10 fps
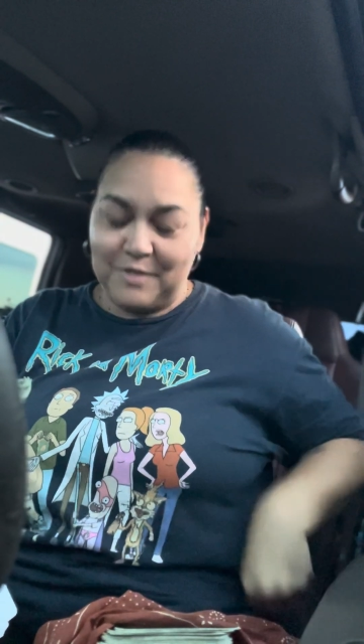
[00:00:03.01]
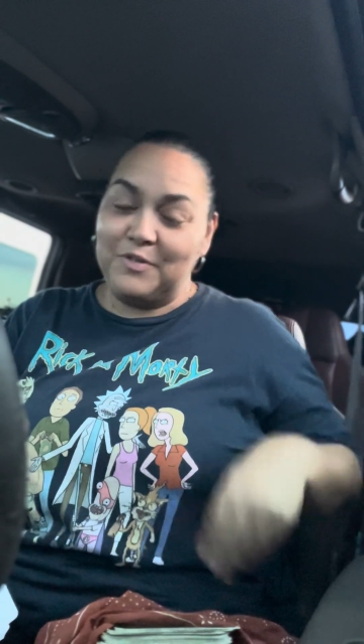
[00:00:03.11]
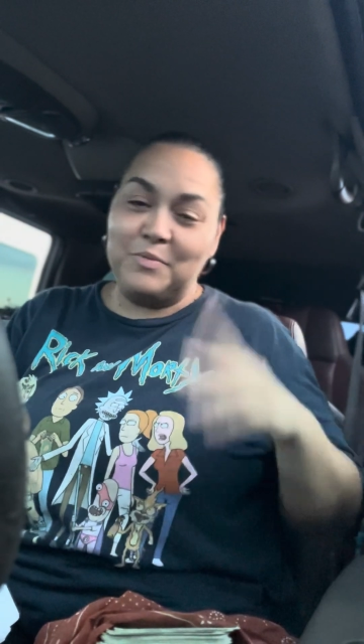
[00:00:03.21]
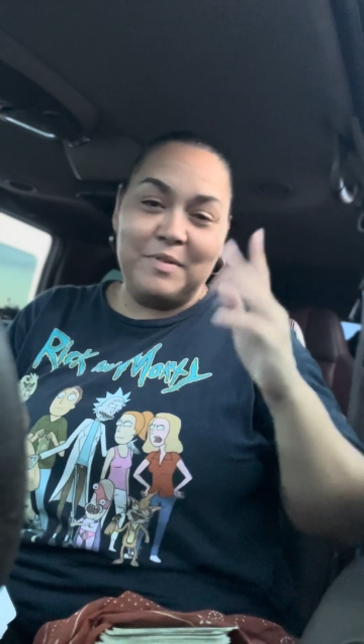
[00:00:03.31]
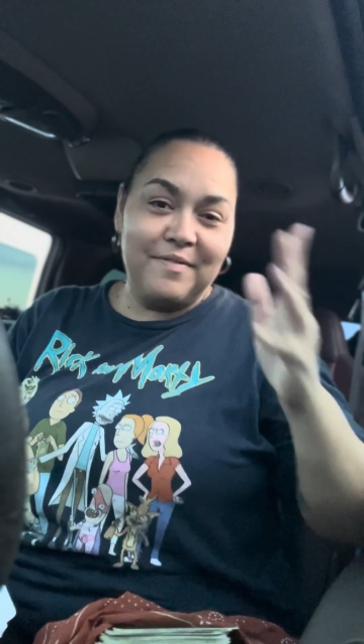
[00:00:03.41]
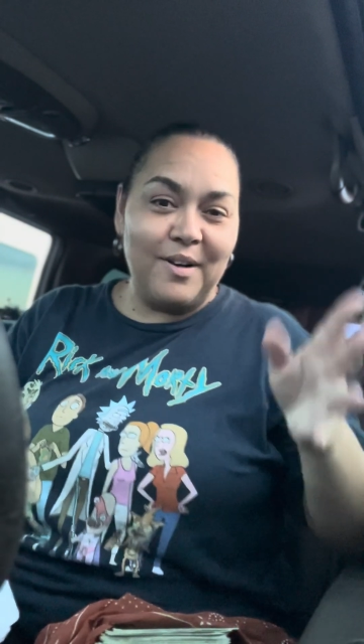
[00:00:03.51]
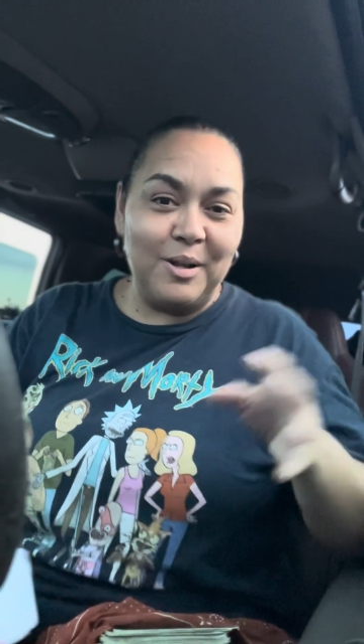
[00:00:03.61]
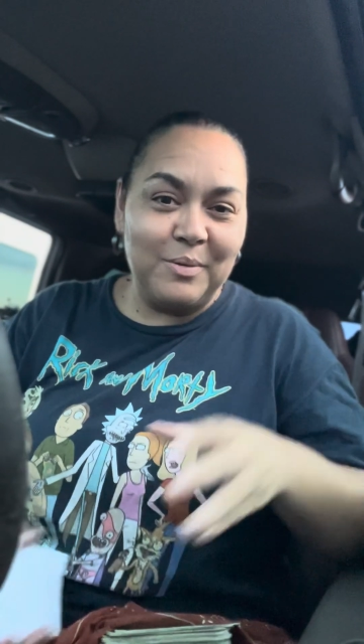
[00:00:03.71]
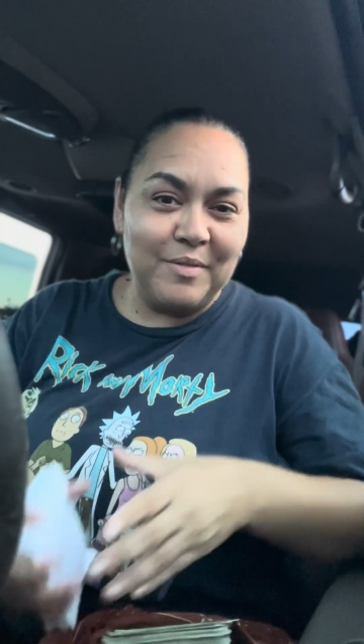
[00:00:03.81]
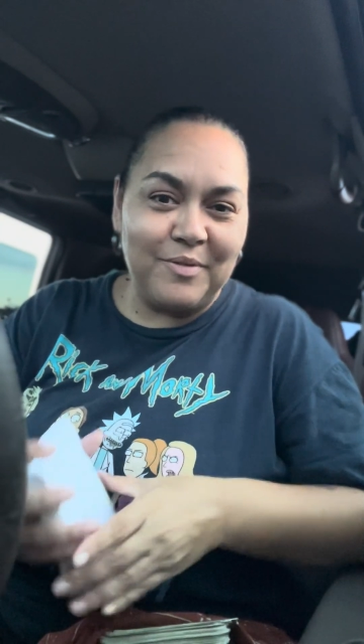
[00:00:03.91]
If you've been
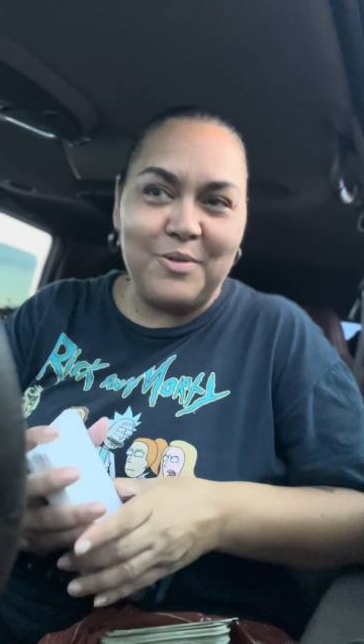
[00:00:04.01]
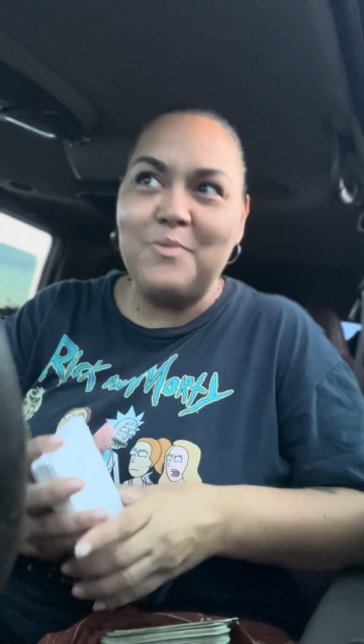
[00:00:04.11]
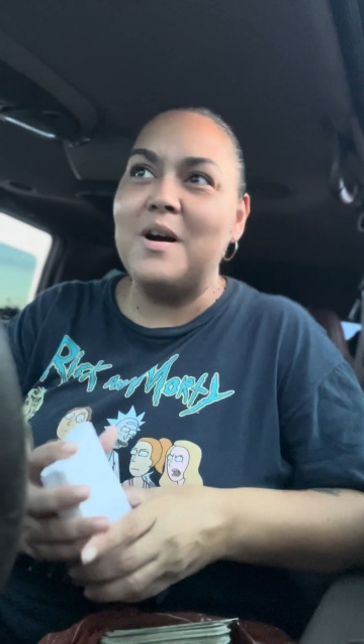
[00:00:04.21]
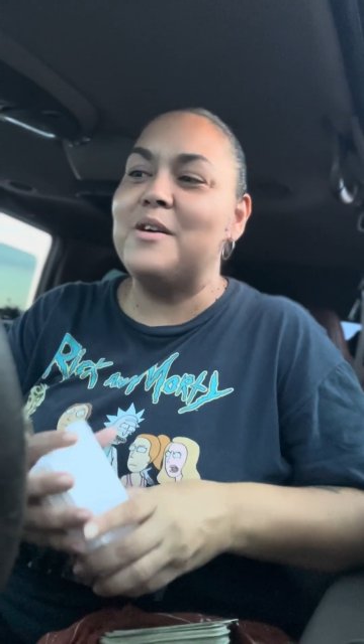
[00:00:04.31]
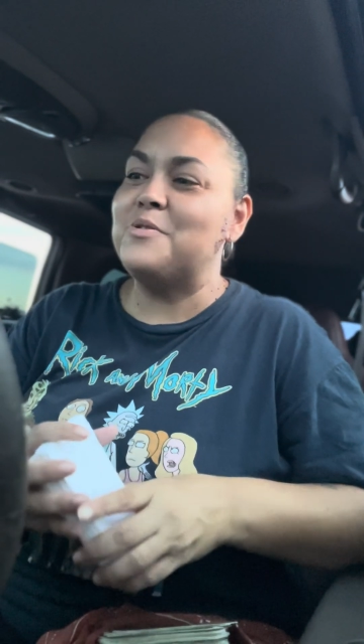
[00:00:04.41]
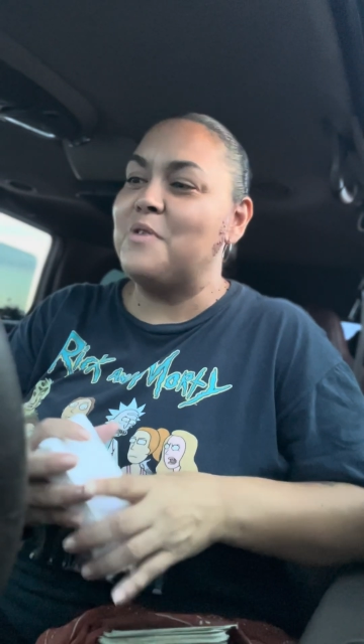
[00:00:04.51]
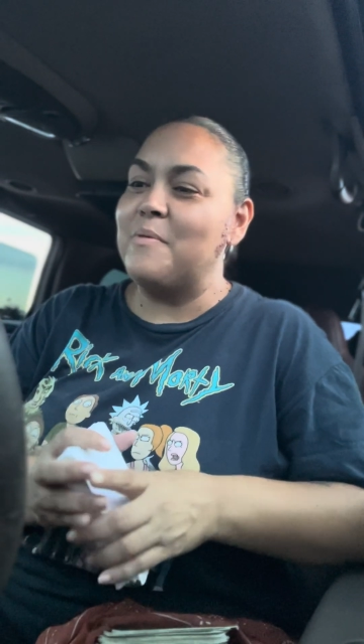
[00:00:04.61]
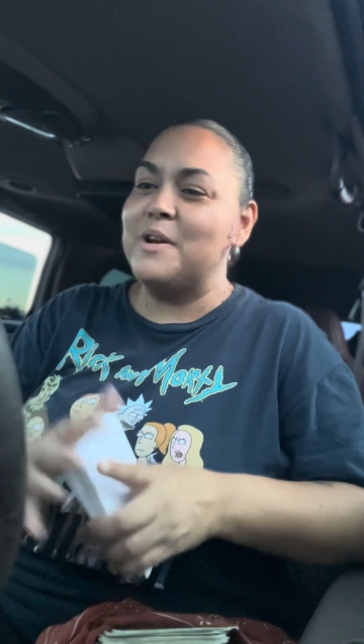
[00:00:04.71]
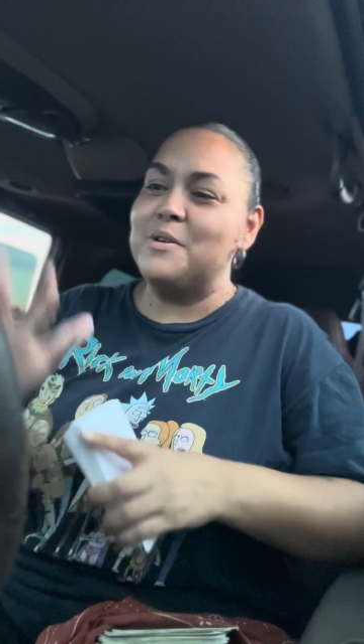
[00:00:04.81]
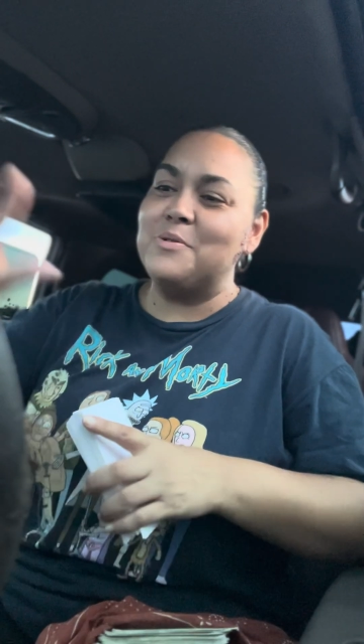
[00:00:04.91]
following for a while, you
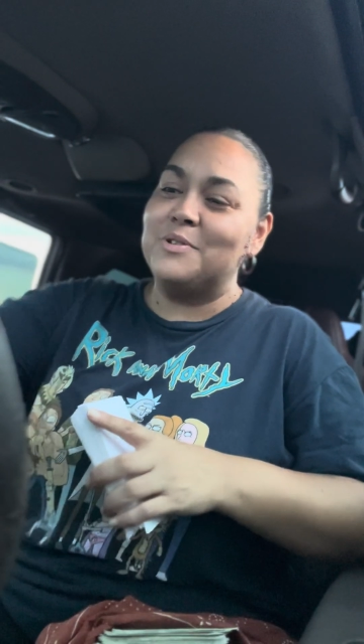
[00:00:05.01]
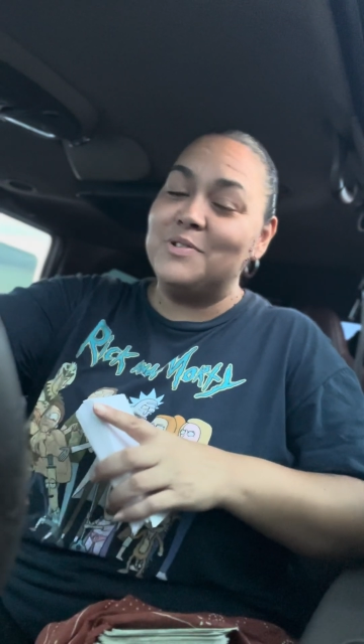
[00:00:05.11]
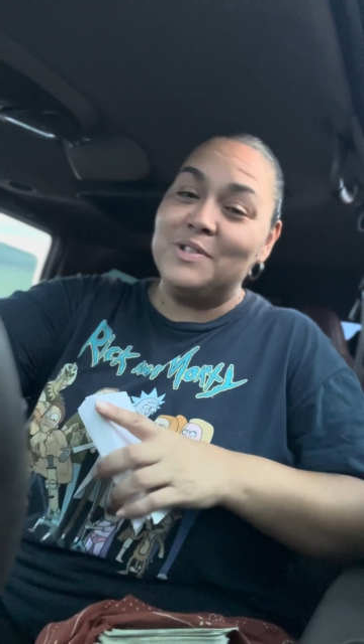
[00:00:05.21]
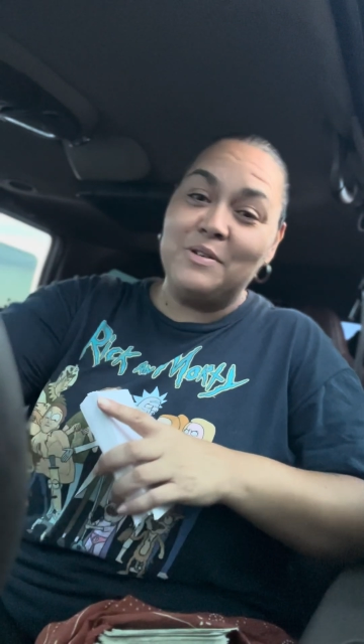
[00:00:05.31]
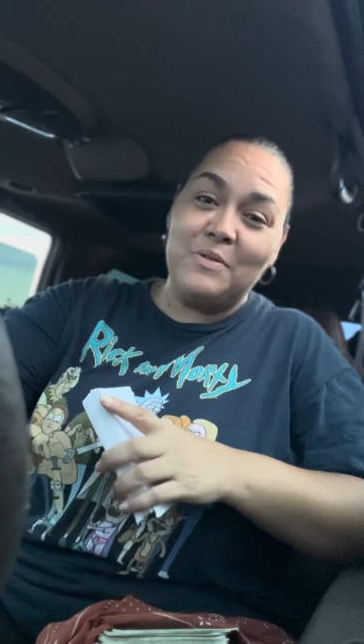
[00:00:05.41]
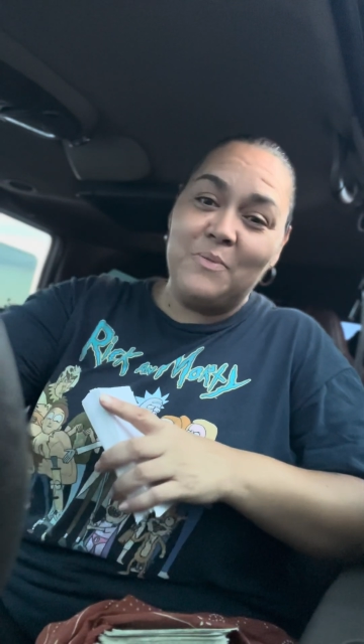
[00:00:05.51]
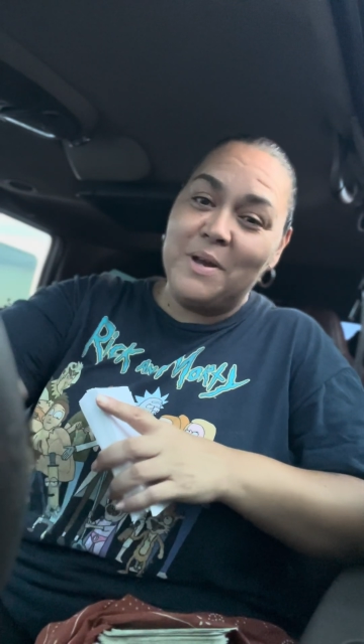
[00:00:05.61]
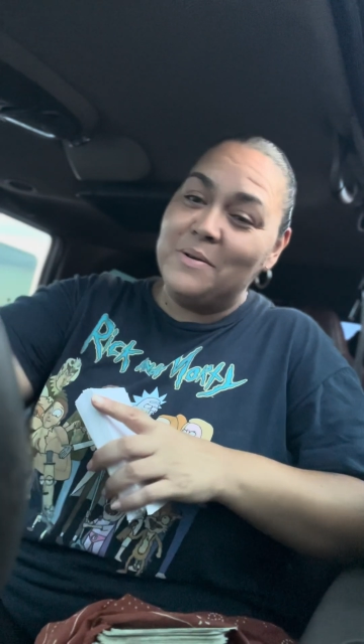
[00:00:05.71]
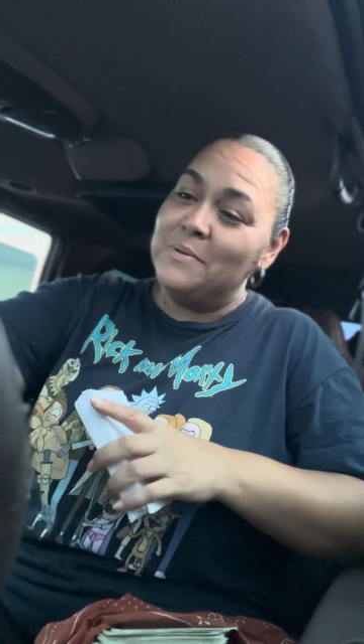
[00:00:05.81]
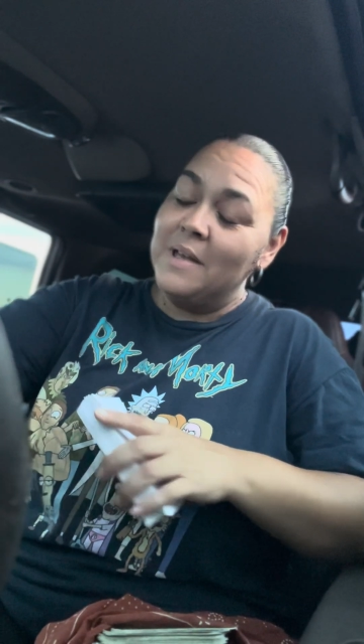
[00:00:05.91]
already know the steering
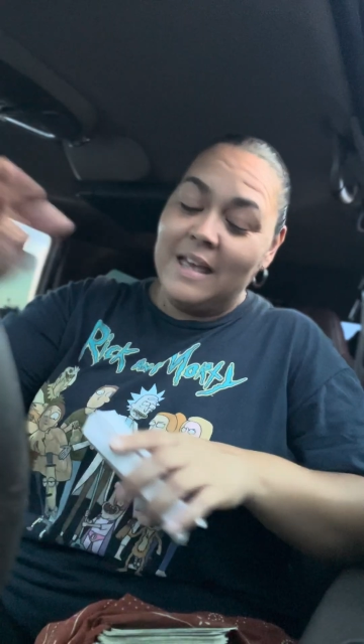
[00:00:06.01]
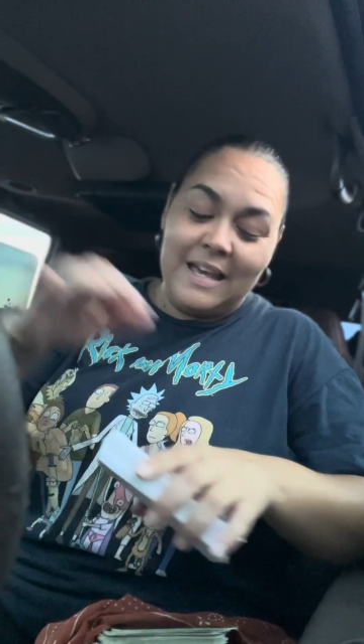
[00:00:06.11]
wheel